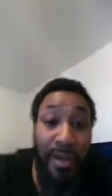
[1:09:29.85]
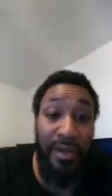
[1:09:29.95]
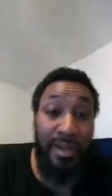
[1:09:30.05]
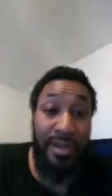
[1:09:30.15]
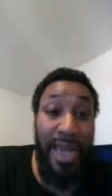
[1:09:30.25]

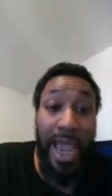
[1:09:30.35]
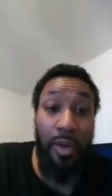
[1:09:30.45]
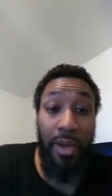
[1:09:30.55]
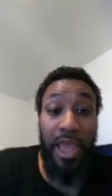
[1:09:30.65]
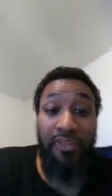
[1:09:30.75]
Now,
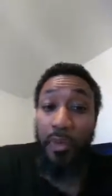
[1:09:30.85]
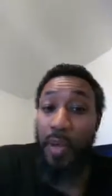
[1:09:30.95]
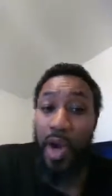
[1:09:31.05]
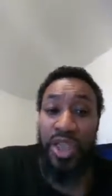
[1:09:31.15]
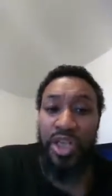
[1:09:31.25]
if a
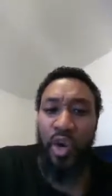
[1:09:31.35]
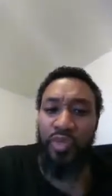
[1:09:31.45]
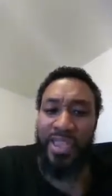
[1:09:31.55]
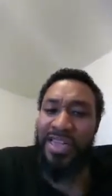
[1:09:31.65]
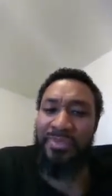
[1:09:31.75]
person
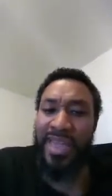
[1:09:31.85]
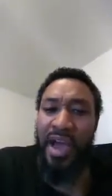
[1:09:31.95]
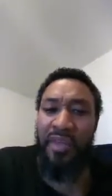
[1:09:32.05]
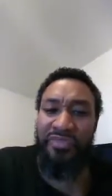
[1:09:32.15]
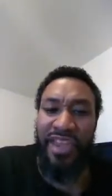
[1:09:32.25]
don't deep
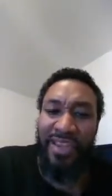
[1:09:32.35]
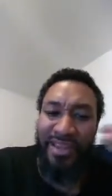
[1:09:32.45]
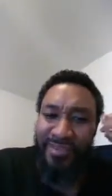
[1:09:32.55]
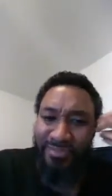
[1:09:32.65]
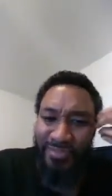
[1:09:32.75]
down think
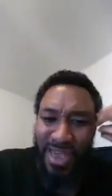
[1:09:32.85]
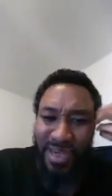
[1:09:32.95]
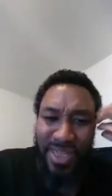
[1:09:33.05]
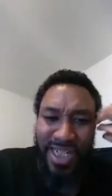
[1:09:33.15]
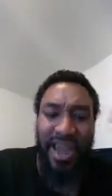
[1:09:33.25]
to
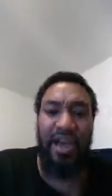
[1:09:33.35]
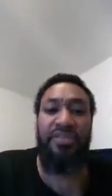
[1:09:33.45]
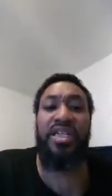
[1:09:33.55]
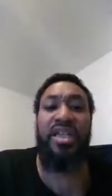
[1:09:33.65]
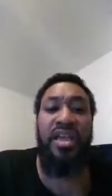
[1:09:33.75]

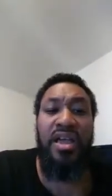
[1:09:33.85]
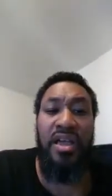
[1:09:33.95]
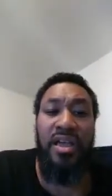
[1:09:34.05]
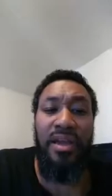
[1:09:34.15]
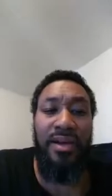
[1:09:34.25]
themselves,
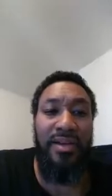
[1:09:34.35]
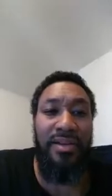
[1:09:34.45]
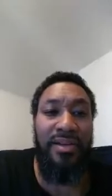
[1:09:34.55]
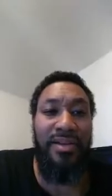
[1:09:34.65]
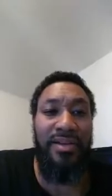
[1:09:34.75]

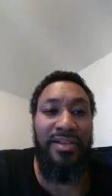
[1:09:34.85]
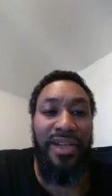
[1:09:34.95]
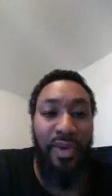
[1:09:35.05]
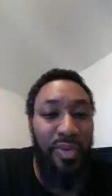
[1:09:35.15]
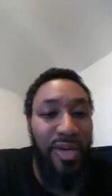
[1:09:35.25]
they
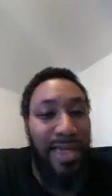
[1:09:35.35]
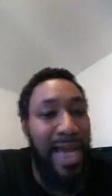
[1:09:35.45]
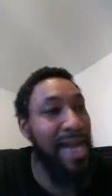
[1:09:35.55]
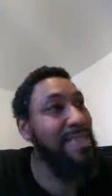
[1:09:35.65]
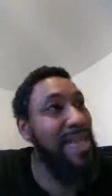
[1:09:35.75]
don't
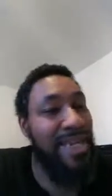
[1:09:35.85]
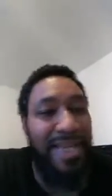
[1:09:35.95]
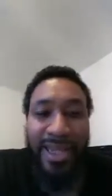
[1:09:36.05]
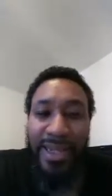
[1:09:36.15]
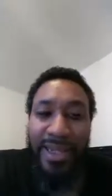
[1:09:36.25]
realize that
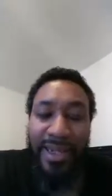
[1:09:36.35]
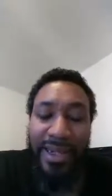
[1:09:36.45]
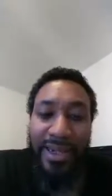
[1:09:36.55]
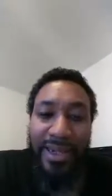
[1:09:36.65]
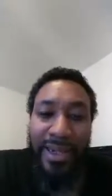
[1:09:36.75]

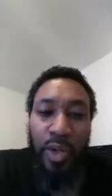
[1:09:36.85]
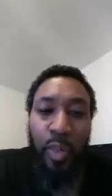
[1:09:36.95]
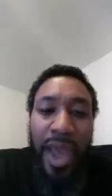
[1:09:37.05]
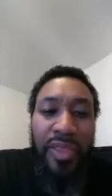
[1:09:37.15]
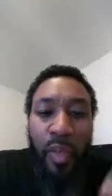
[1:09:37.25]
in a
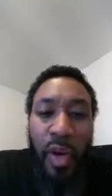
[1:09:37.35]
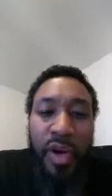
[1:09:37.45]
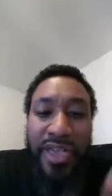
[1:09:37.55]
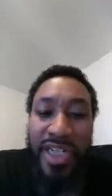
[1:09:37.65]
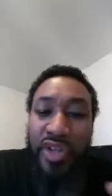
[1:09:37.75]
way the world
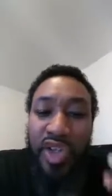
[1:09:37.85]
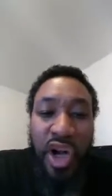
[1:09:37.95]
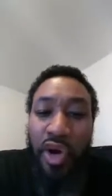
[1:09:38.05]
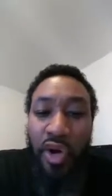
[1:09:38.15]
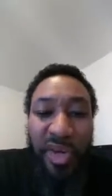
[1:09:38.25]
is under
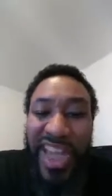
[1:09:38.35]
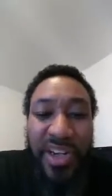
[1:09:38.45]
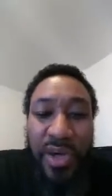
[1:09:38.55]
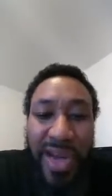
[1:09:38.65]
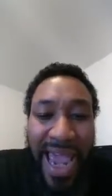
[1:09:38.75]
shirk when they
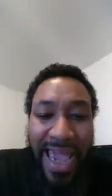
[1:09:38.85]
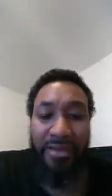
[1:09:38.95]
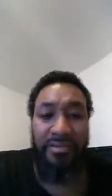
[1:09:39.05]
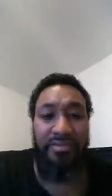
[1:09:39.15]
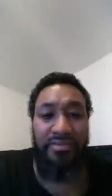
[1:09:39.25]
do that.
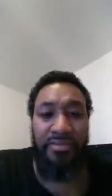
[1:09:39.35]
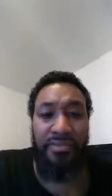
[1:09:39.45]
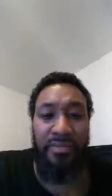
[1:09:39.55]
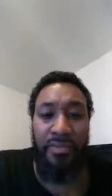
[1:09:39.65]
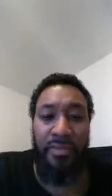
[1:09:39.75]

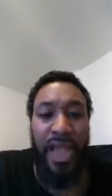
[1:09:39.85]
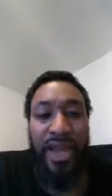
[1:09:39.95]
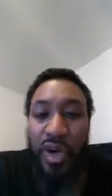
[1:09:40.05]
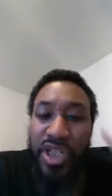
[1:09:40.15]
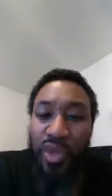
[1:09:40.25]
I
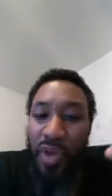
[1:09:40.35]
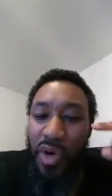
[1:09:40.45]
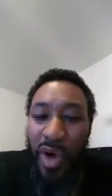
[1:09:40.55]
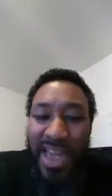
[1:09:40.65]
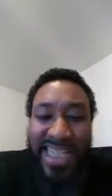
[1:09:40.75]
know it's a weird
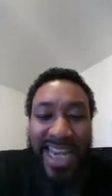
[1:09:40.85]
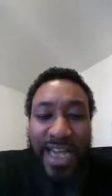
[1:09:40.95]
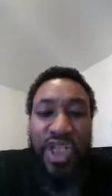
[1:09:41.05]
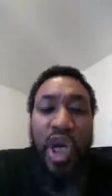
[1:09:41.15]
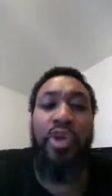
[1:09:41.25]
way of saying
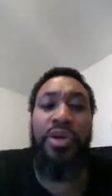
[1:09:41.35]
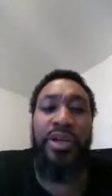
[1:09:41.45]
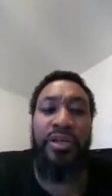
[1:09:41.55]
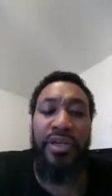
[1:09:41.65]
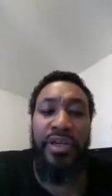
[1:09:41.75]
shirk,
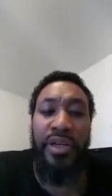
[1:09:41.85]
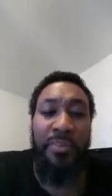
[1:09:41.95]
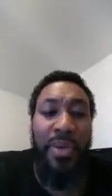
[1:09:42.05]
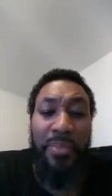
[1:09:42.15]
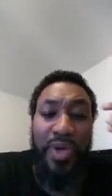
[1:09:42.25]
and
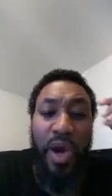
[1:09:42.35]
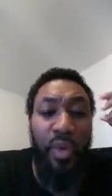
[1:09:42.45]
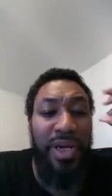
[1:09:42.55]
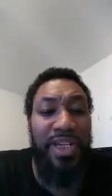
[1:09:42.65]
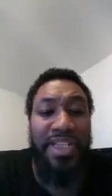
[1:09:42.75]
people don't want
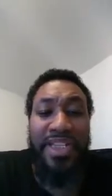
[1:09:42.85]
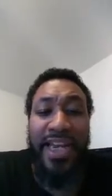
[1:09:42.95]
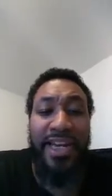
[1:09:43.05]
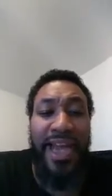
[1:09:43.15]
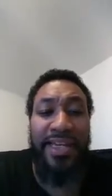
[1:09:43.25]
to understand
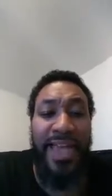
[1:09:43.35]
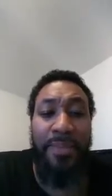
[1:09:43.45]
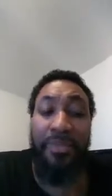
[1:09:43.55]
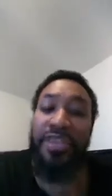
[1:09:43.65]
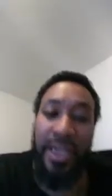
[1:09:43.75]
it like that,
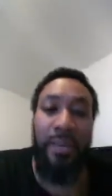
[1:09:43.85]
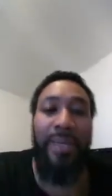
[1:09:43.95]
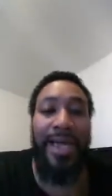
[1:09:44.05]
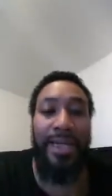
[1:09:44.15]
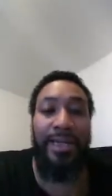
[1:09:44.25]
but think about it.